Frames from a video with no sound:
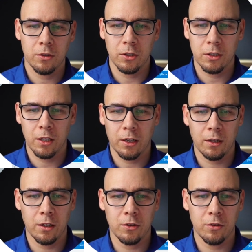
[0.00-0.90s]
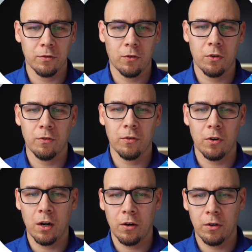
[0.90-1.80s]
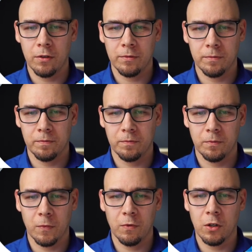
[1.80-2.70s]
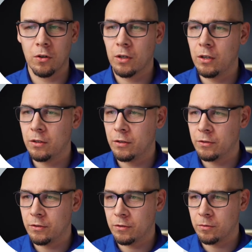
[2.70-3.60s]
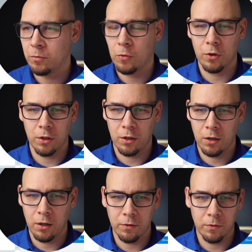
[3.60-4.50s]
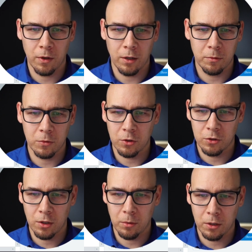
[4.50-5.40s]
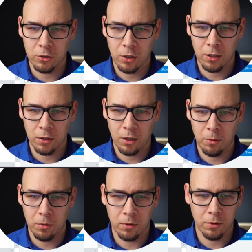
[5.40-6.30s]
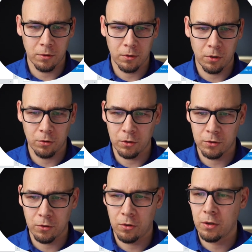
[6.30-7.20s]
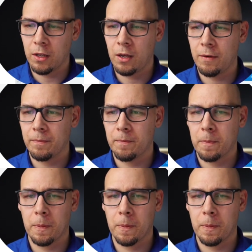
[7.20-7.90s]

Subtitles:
just like that, just for our video here. This is more than enough. Let me just double check total score. Yeah.